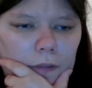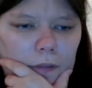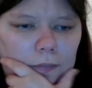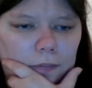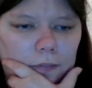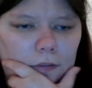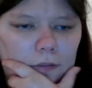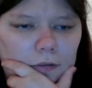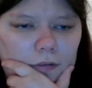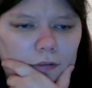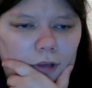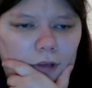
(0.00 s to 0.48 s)

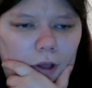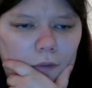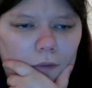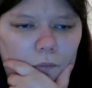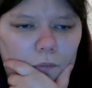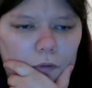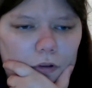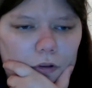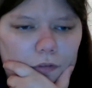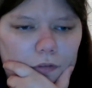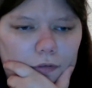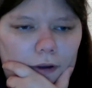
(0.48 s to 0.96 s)
The sun
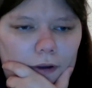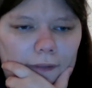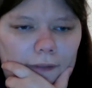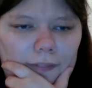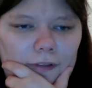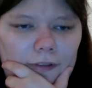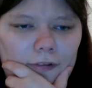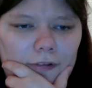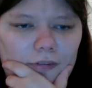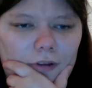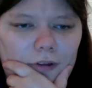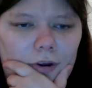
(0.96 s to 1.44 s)
was
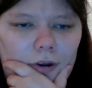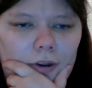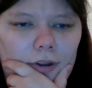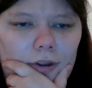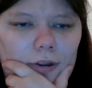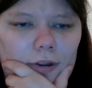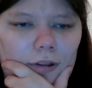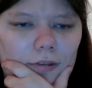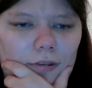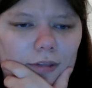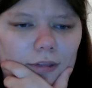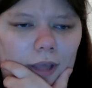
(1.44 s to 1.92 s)
finally starting
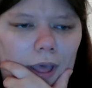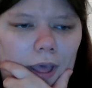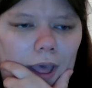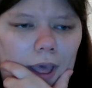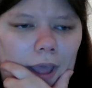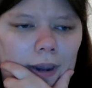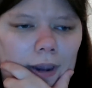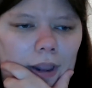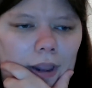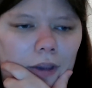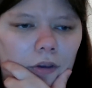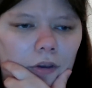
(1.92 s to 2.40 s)
to set,
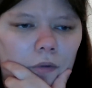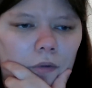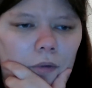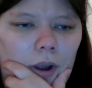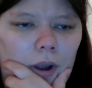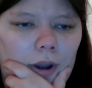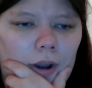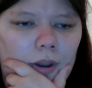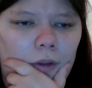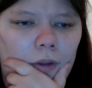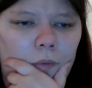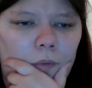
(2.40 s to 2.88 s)
and I knew
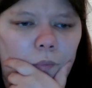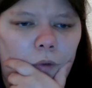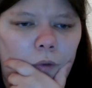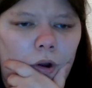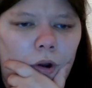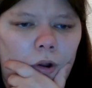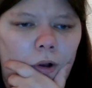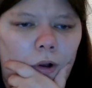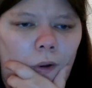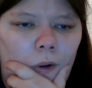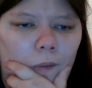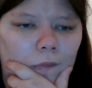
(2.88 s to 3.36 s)
I didn't
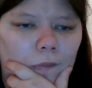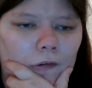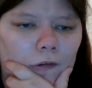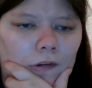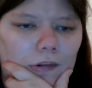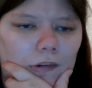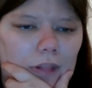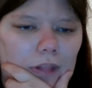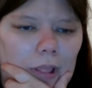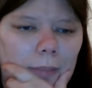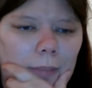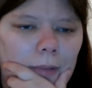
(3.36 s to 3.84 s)
want to
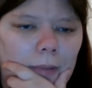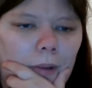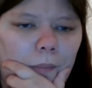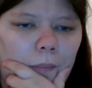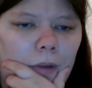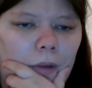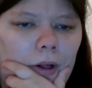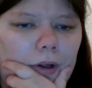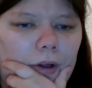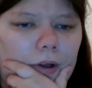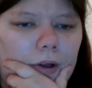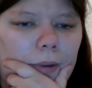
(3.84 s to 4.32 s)
overstay my
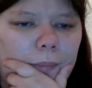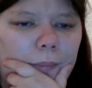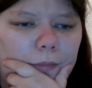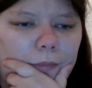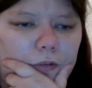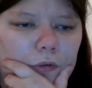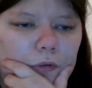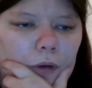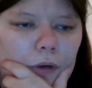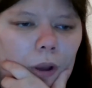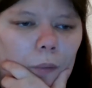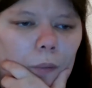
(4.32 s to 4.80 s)
welcome,
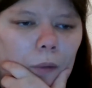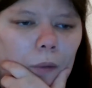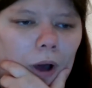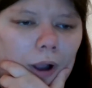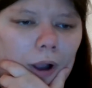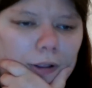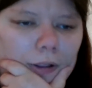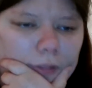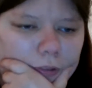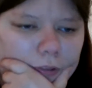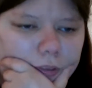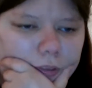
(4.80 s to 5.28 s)
so I
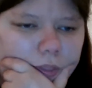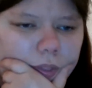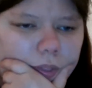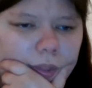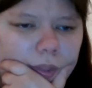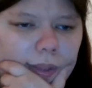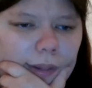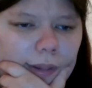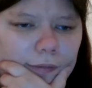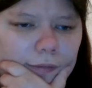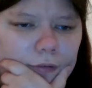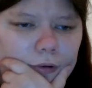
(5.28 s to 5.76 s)
walked into
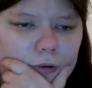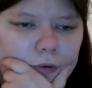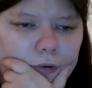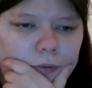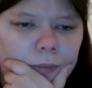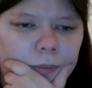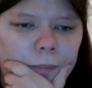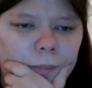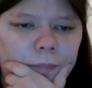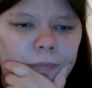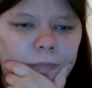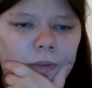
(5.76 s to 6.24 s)
the living
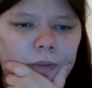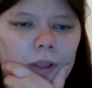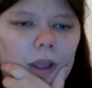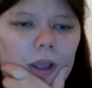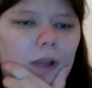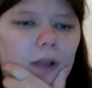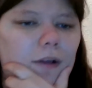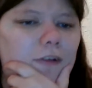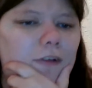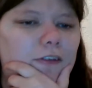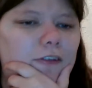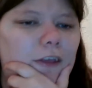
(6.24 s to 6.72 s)
room
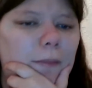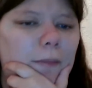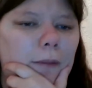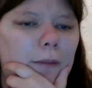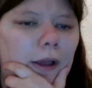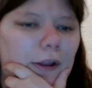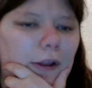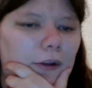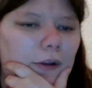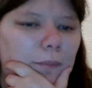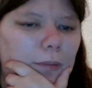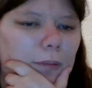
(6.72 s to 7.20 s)
to say
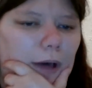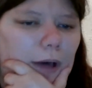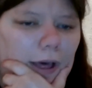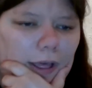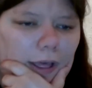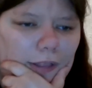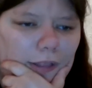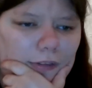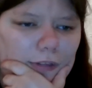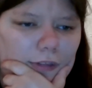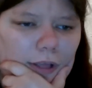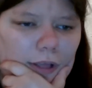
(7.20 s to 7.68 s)
my goodbyes.